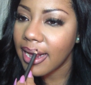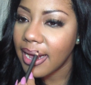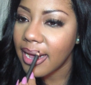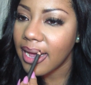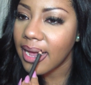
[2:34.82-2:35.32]

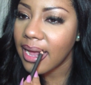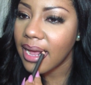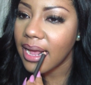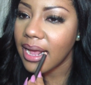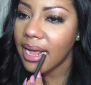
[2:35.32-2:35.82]

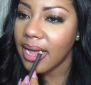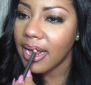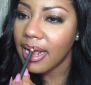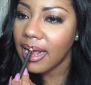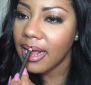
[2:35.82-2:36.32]

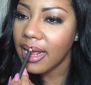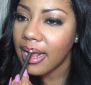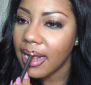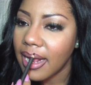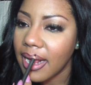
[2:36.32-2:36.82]

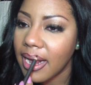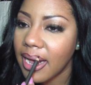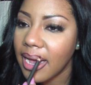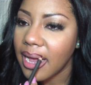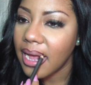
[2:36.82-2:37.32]

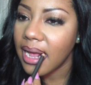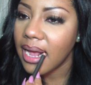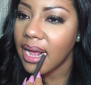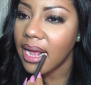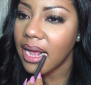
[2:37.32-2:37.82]

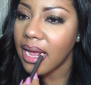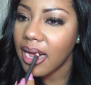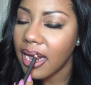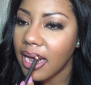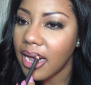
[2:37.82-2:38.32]

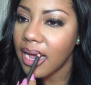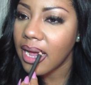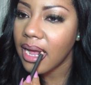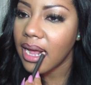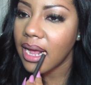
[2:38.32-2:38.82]

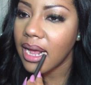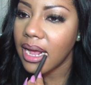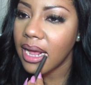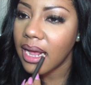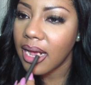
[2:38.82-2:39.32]

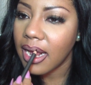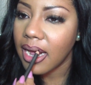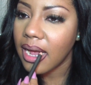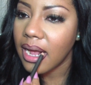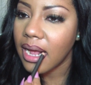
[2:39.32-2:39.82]

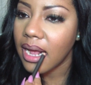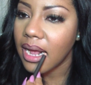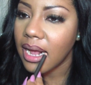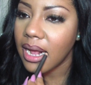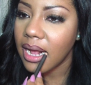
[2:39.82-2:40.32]

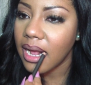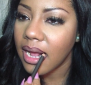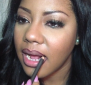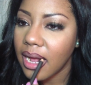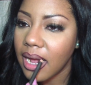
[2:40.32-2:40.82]

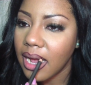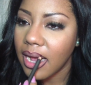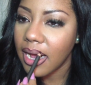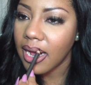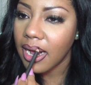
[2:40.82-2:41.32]

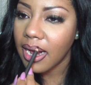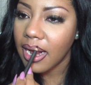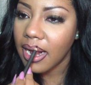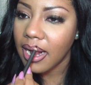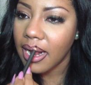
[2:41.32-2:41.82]

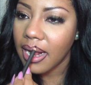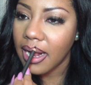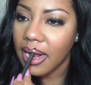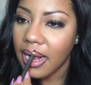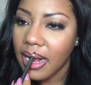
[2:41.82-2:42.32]

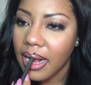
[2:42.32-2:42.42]
No one is speaking in this clip.